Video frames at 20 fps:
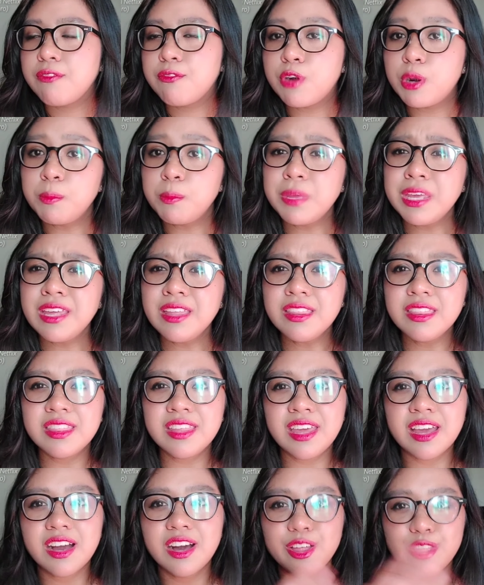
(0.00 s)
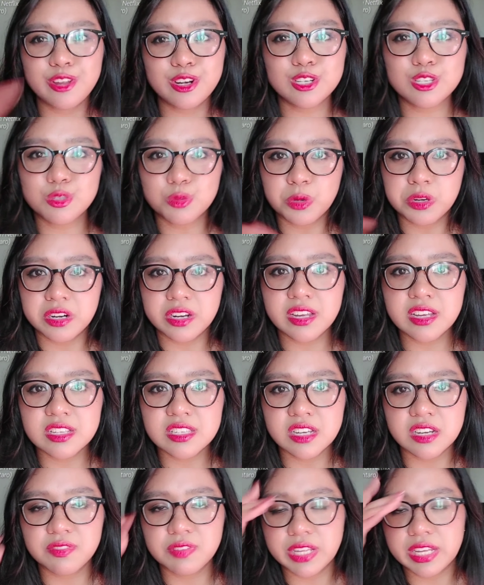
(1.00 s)
for me the other
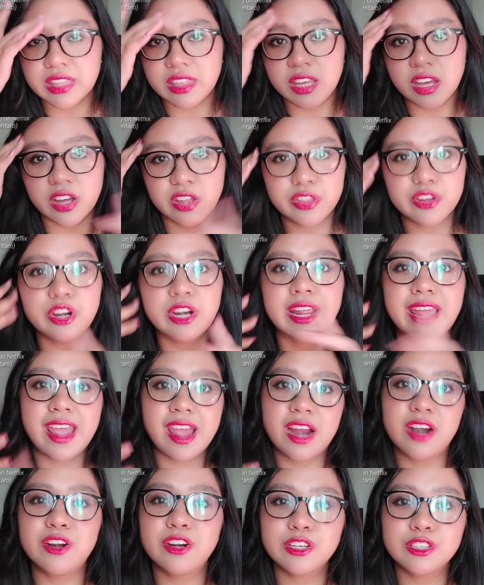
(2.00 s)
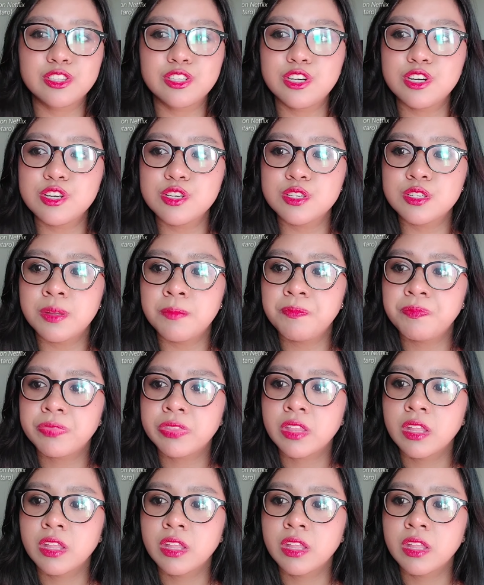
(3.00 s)
stories of like the other characters